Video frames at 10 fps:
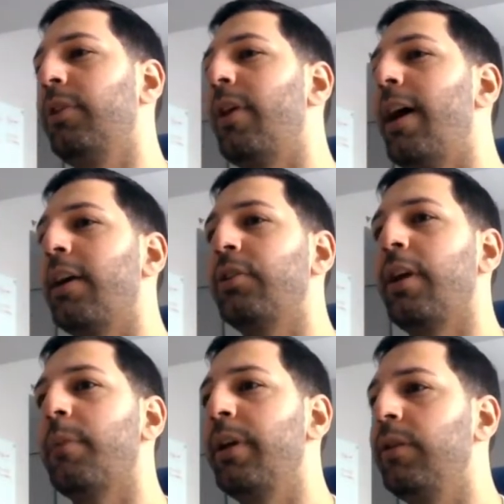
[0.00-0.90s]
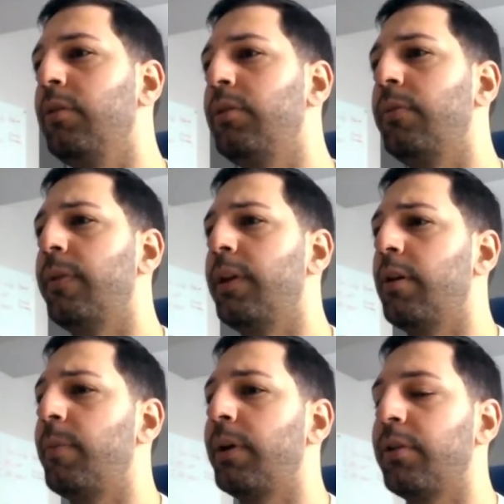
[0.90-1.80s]
You know, I actually I made a YouTube
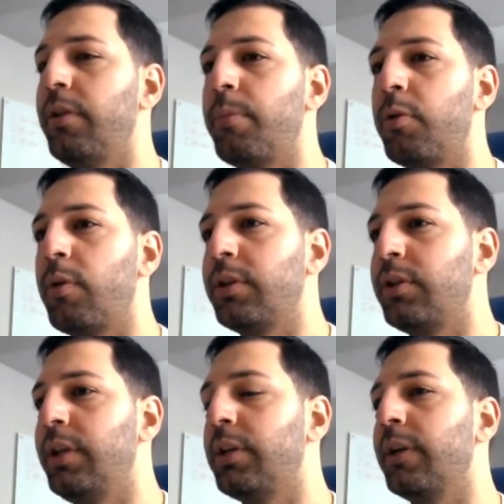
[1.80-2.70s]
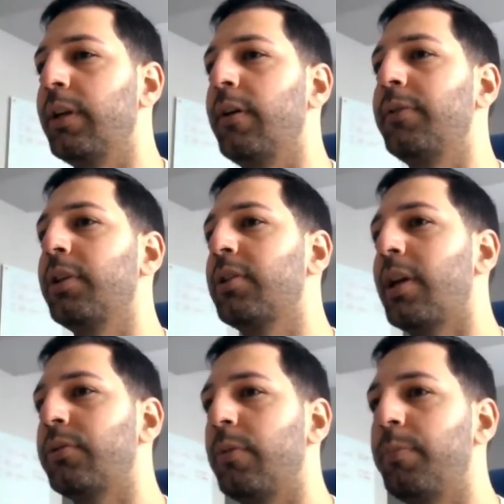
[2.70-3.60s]
video about the number one secret of
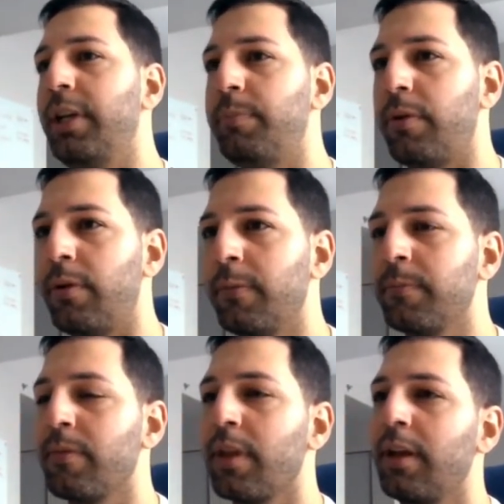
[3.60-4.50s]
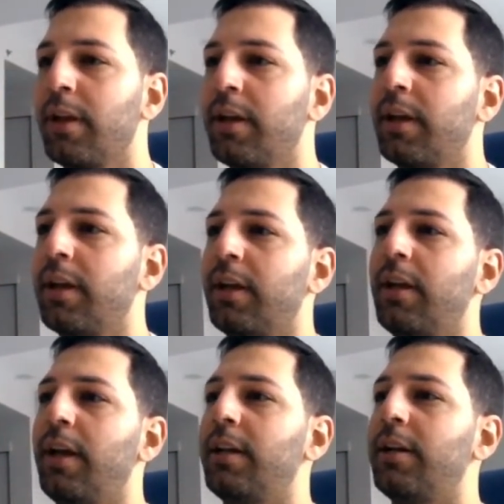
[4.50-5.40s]
successful people,
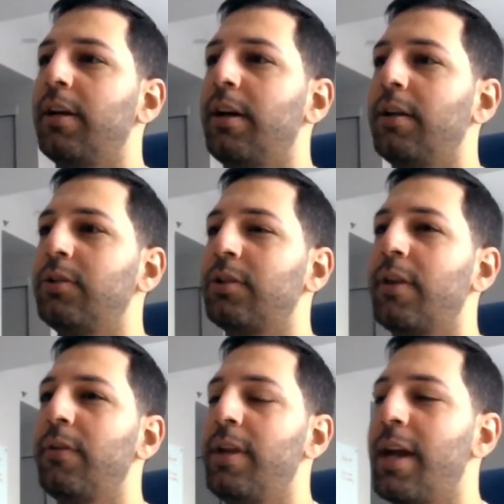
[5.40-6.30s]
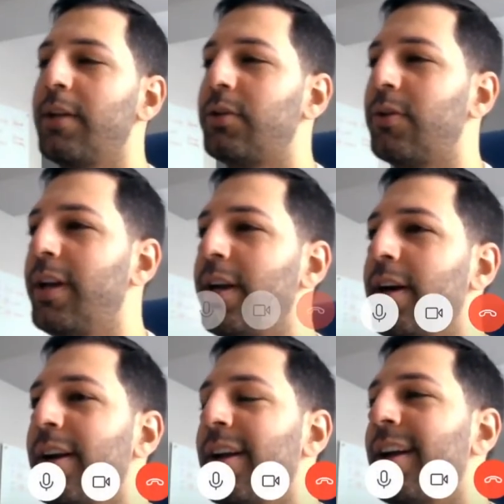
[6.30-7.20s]
and uh, I'll just give you the answer right
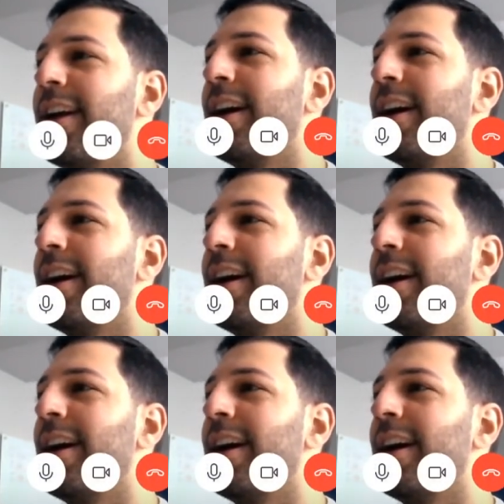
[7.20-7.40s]
here.